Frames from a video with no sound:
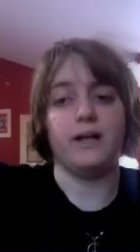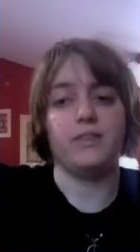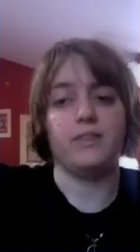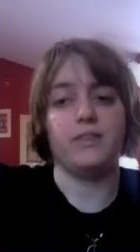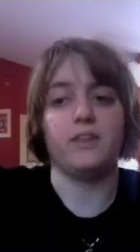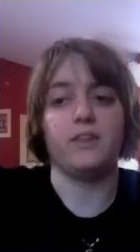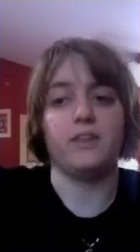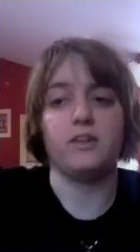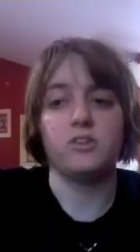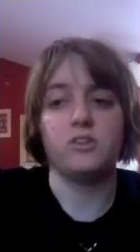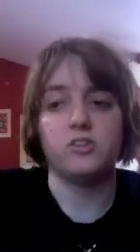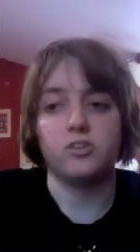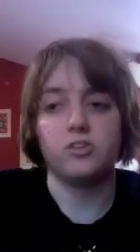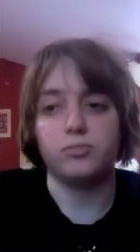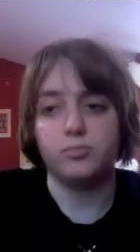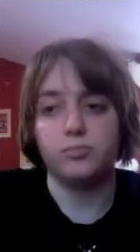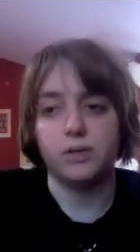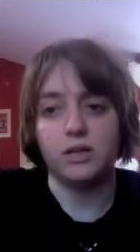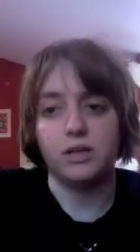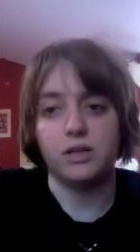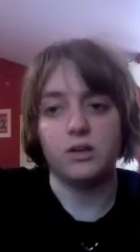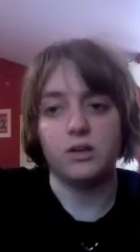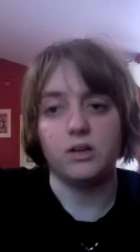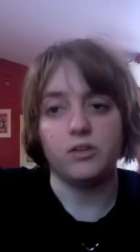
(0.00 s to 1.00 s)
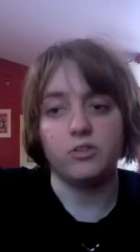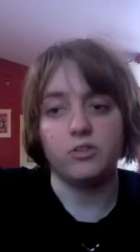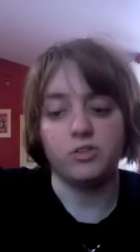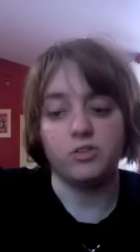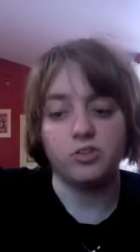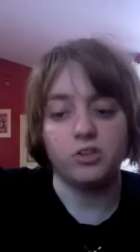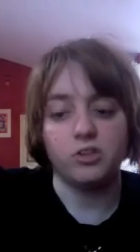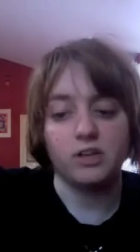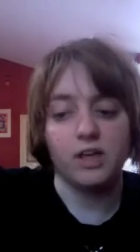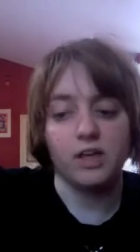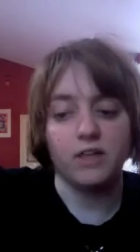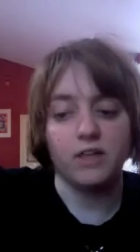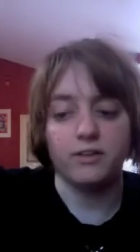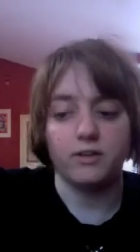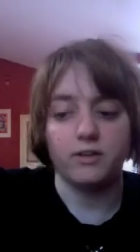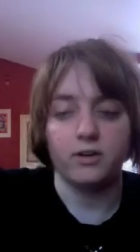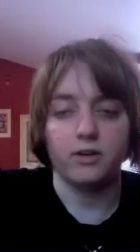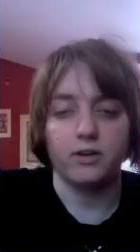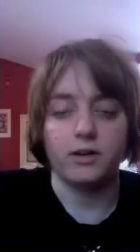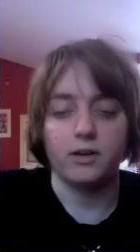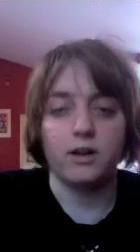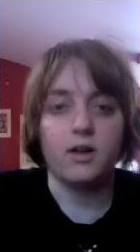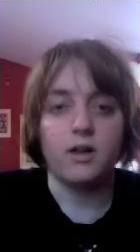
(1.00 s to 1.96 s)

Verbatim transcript: Things shouldn't be clustered together and,